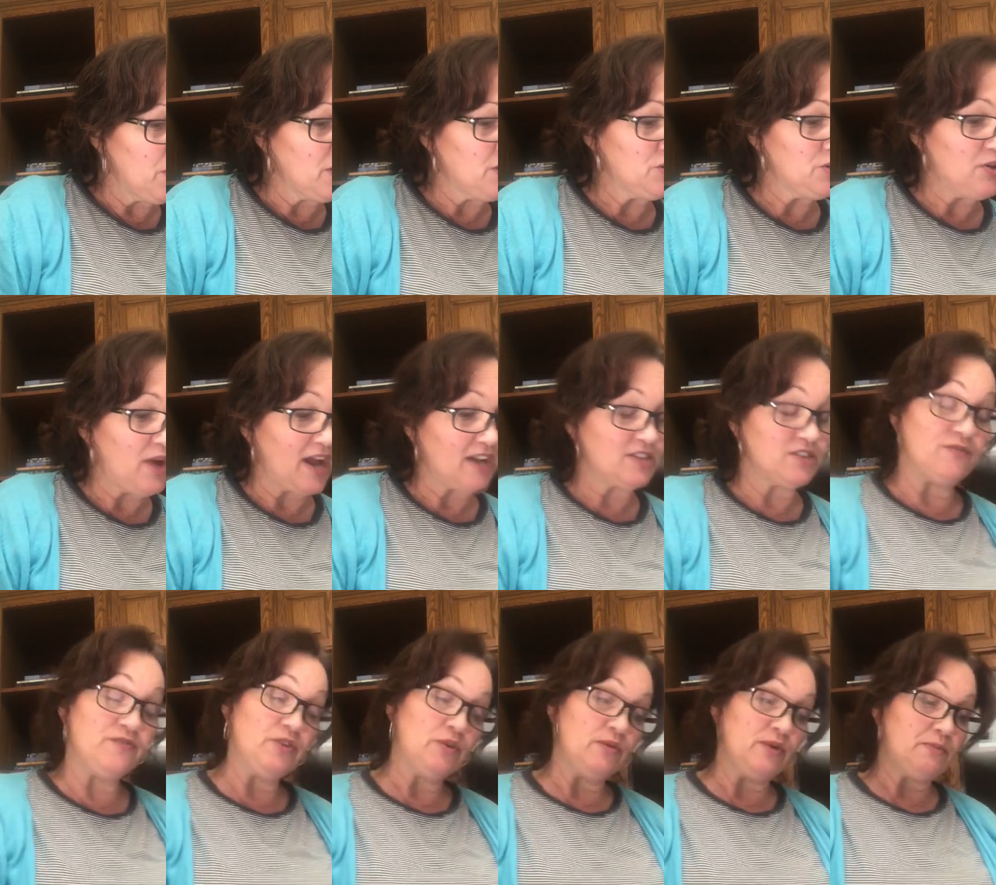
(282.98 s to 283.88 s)
work attracts a
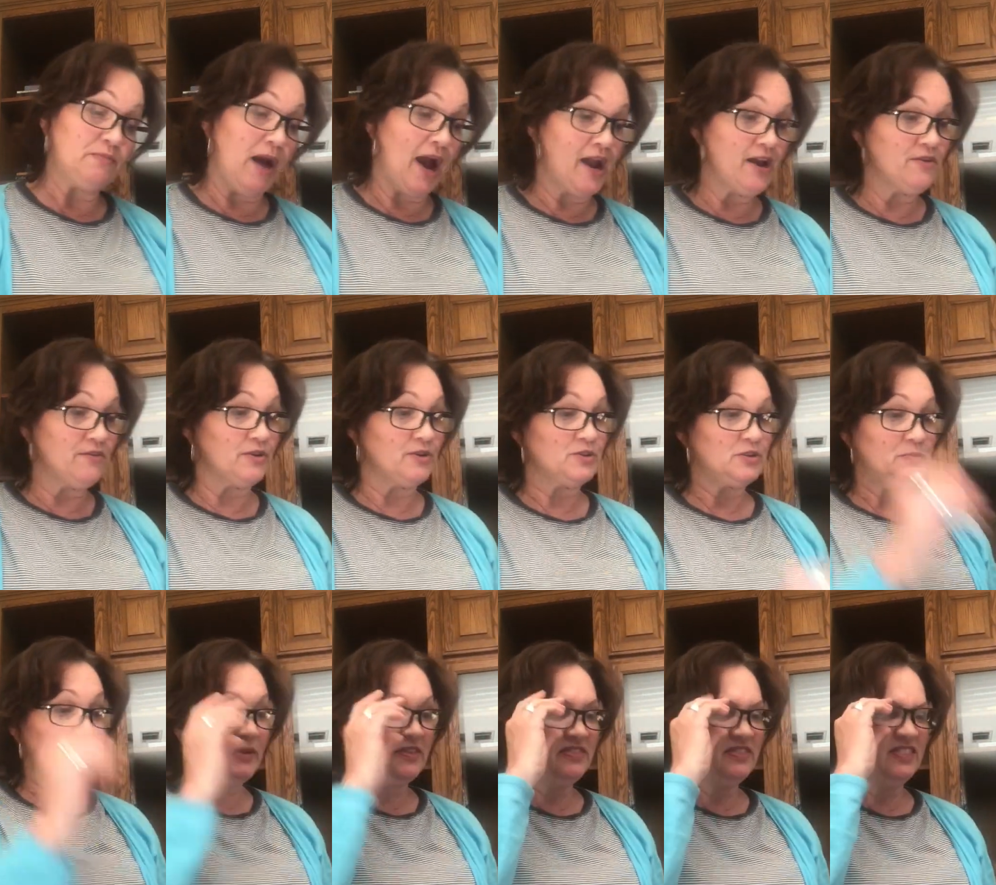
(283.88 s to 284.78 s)
few admirers,
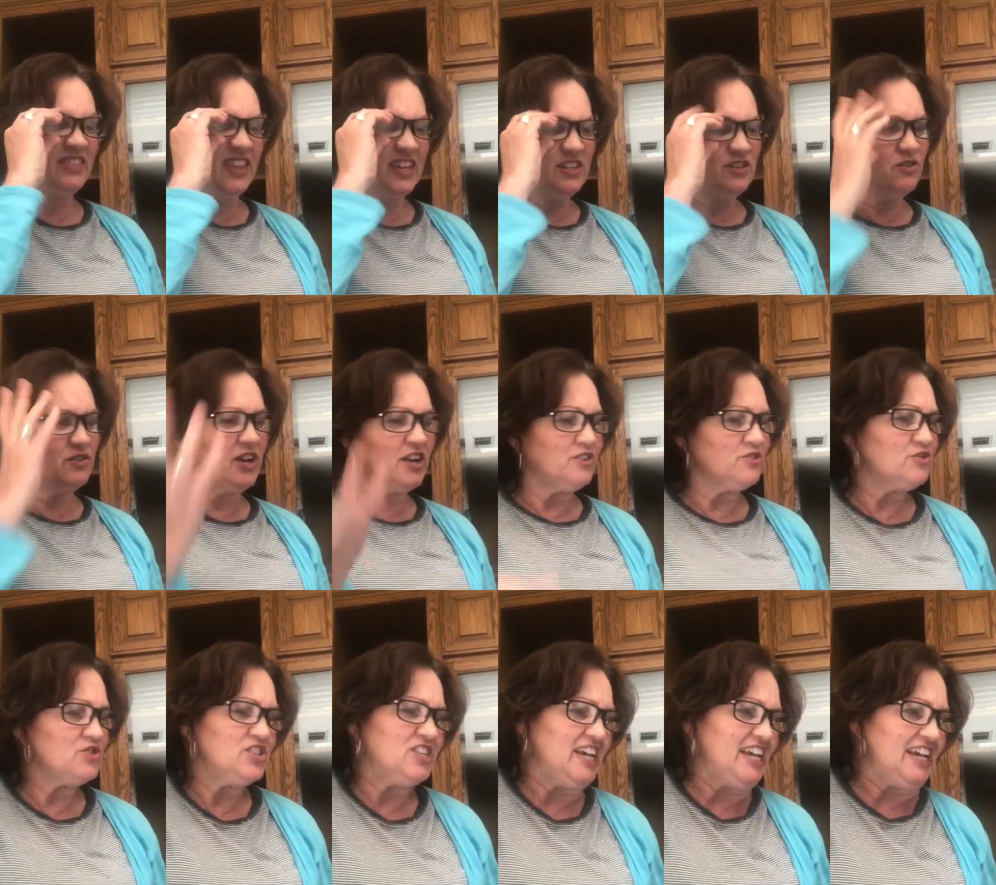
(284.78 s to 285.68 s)
but they don't
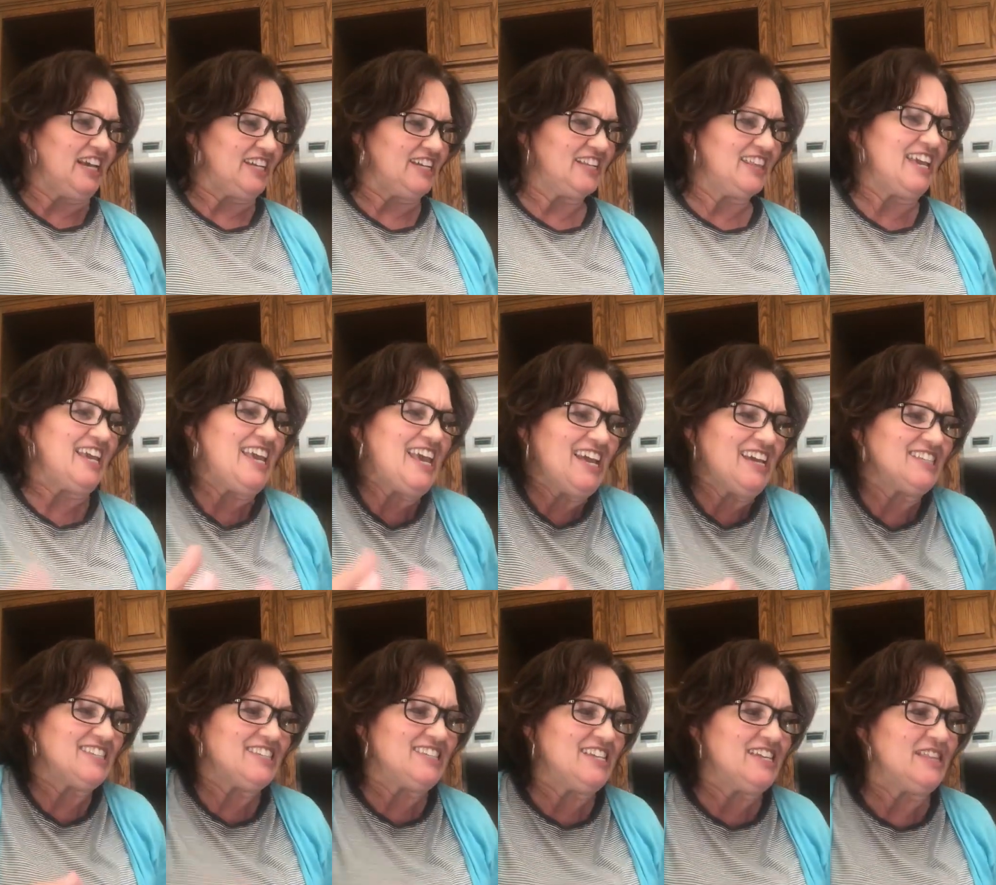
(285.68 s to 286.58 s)
understand. They
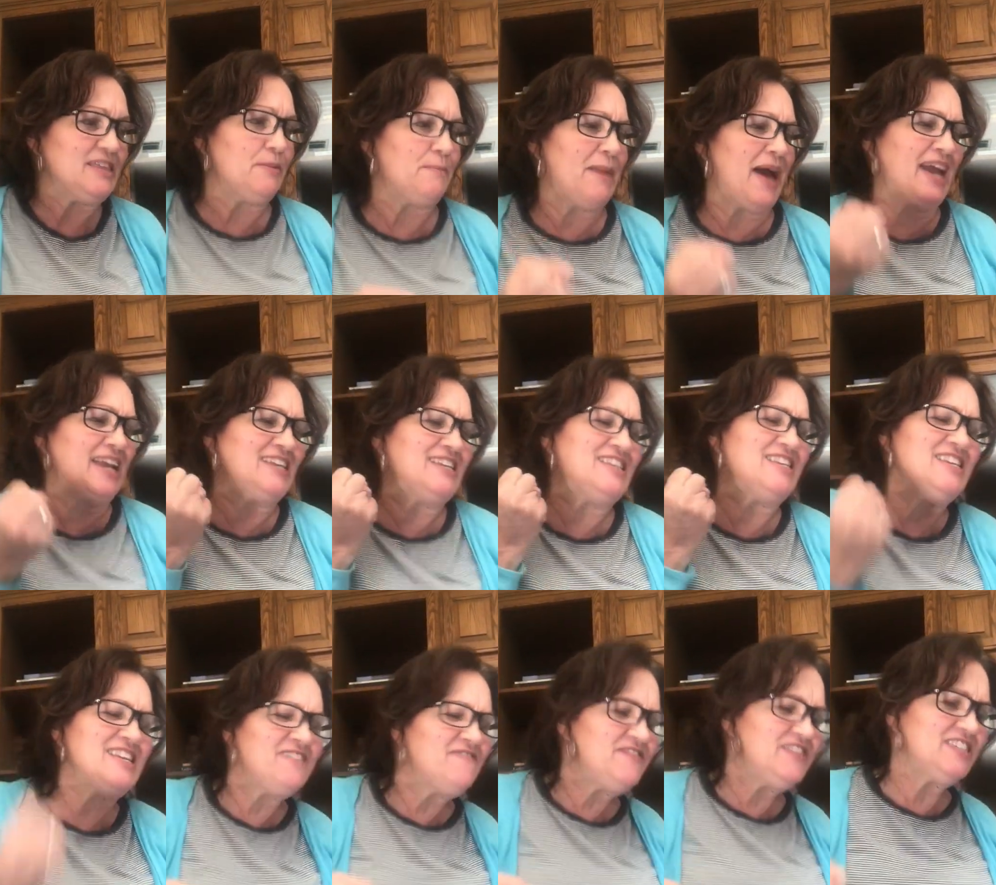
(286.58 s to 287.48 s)
can't see the
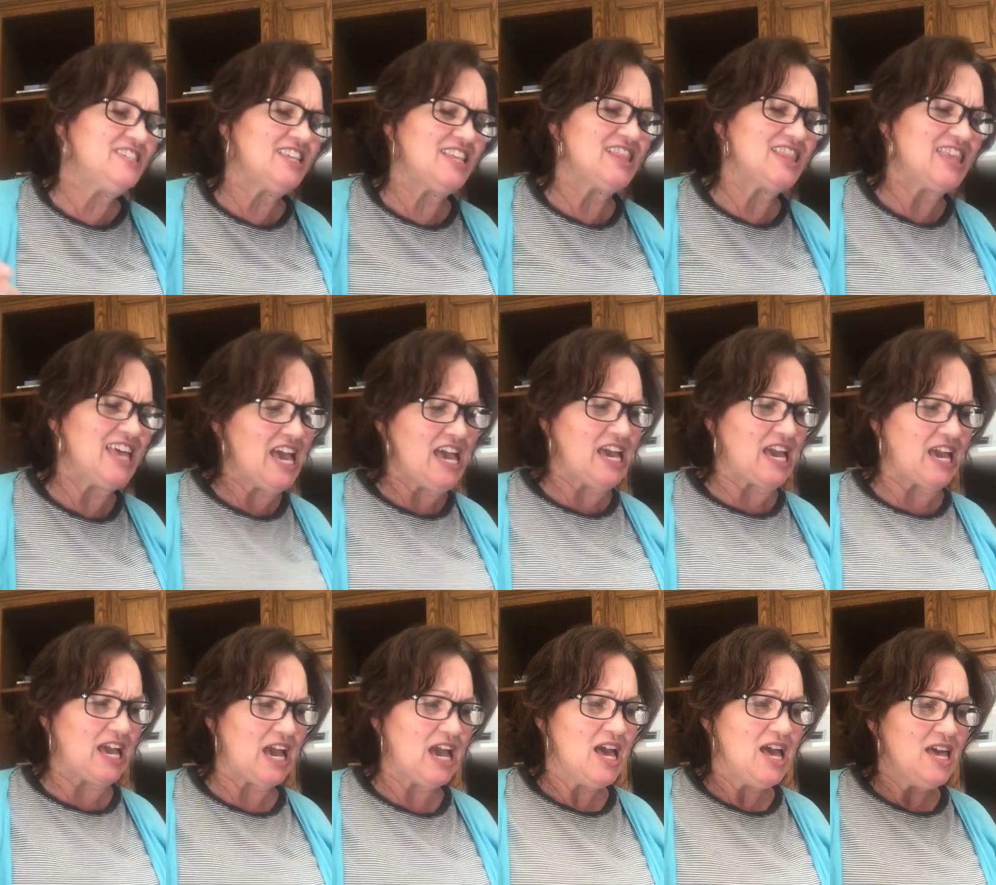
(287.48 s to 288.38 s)
magnificent
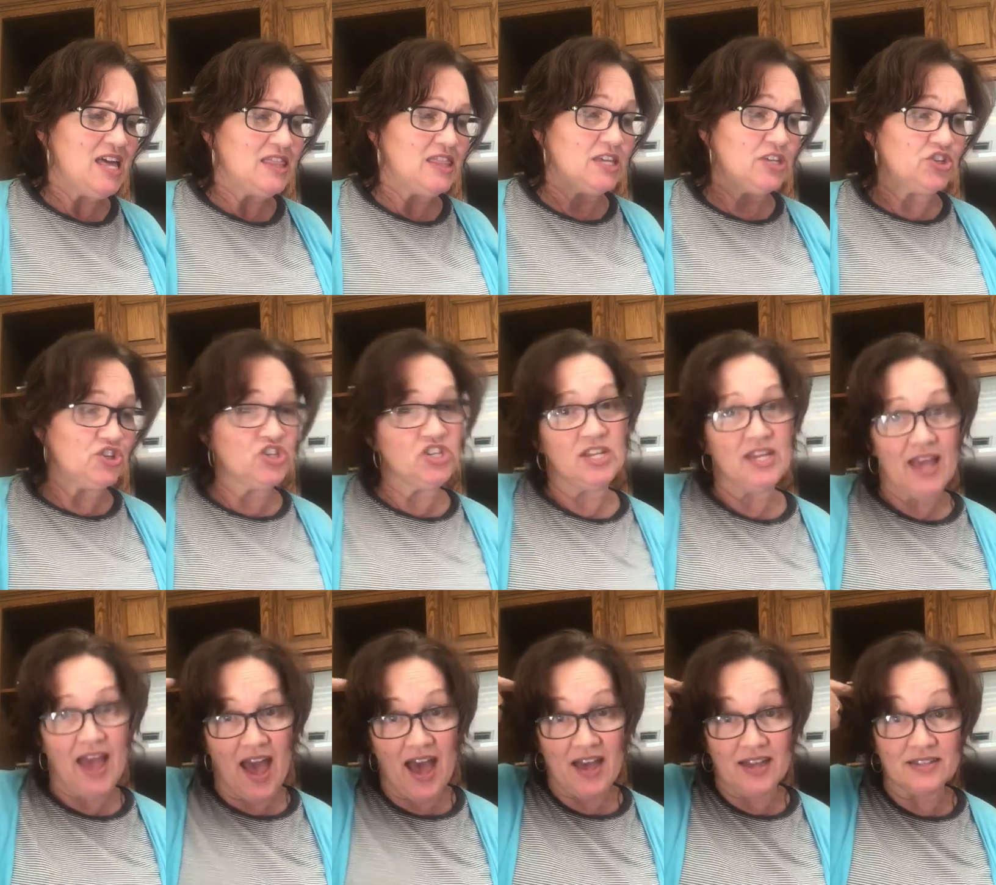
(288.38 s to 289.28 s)
thing that she
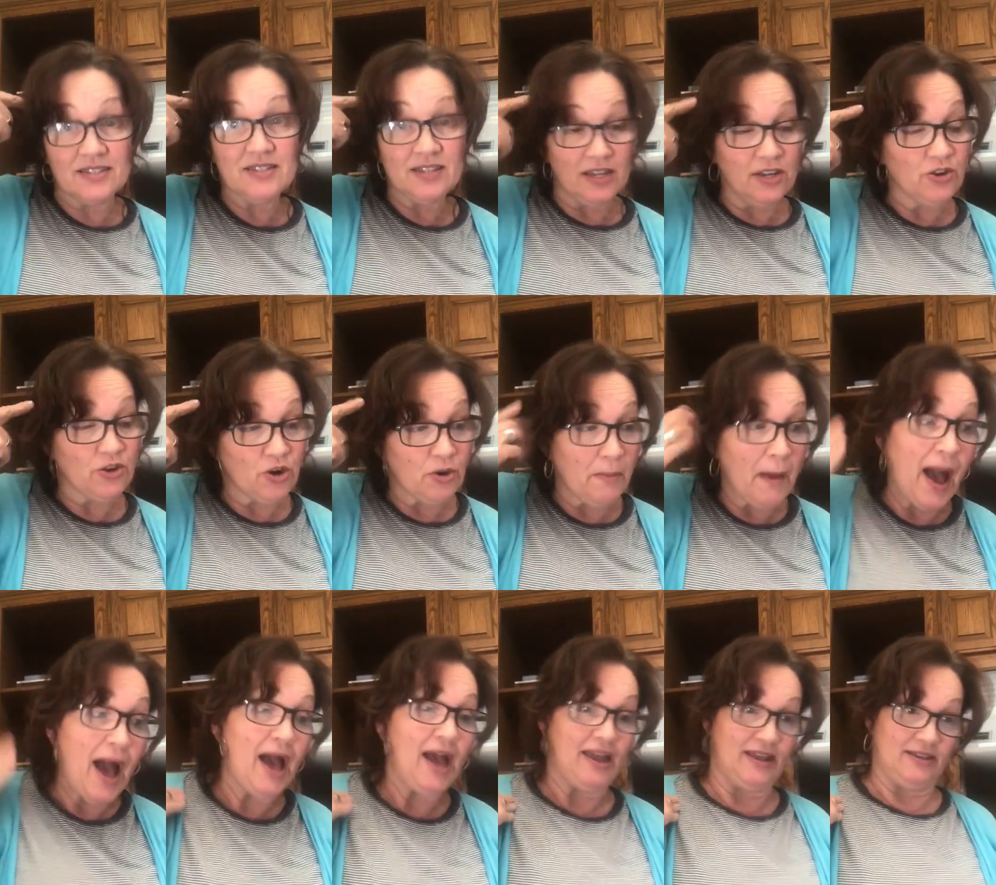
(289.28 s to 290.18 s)
has in her
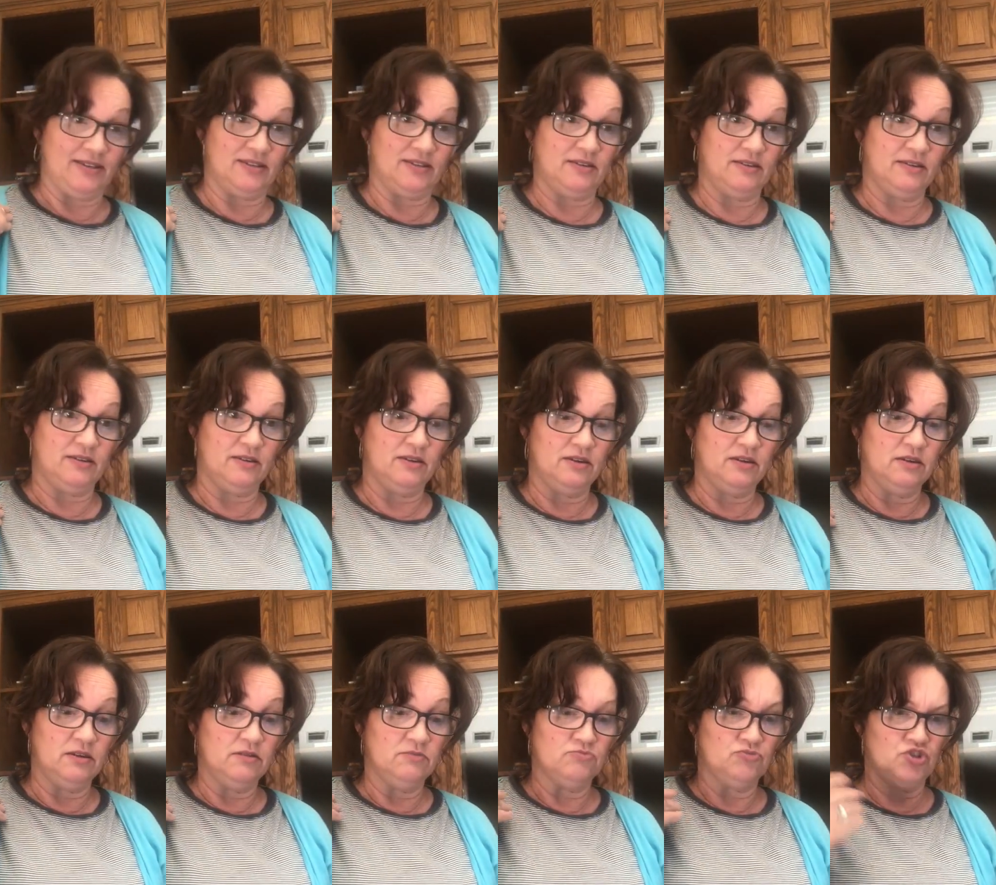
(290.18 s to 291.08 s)
mind.
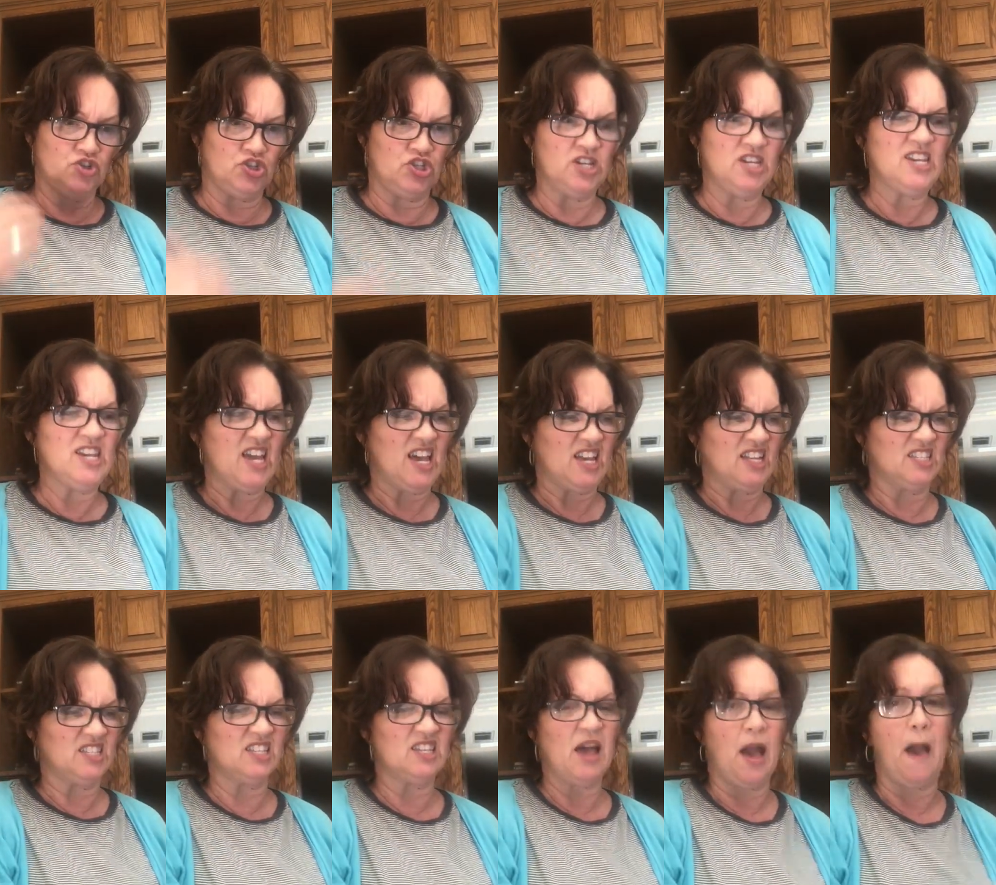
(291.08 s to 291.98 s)
She
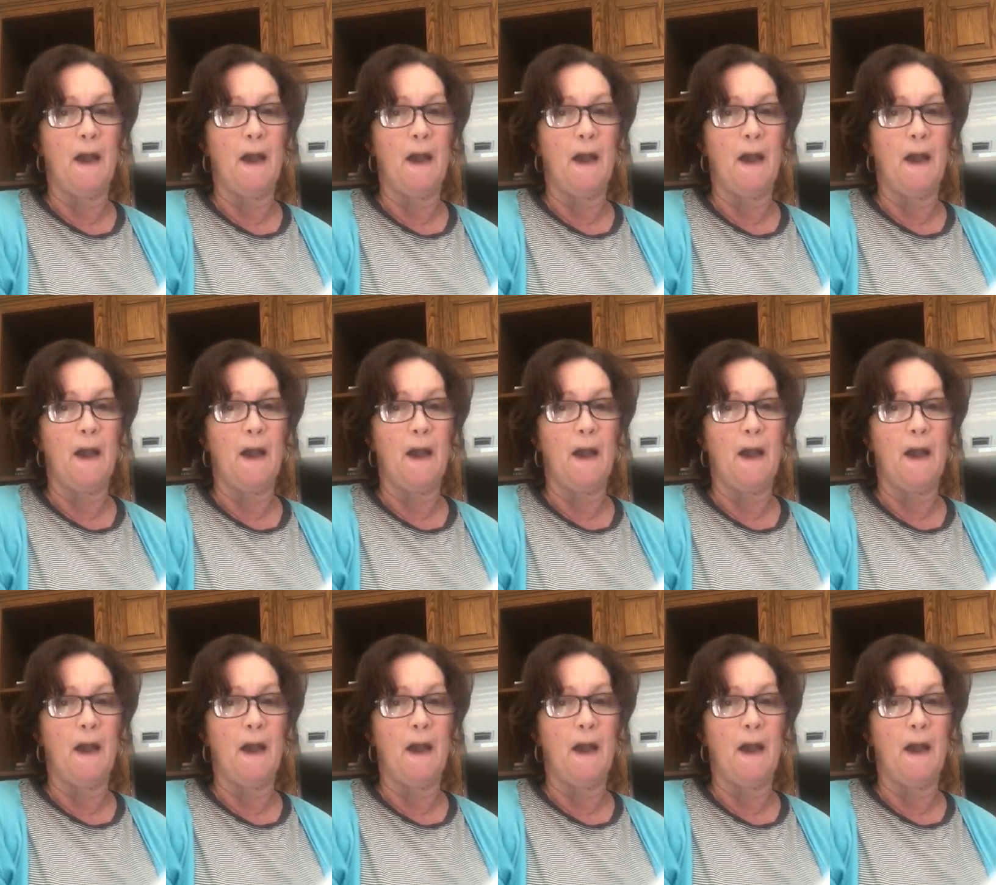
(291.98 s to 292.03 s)
gets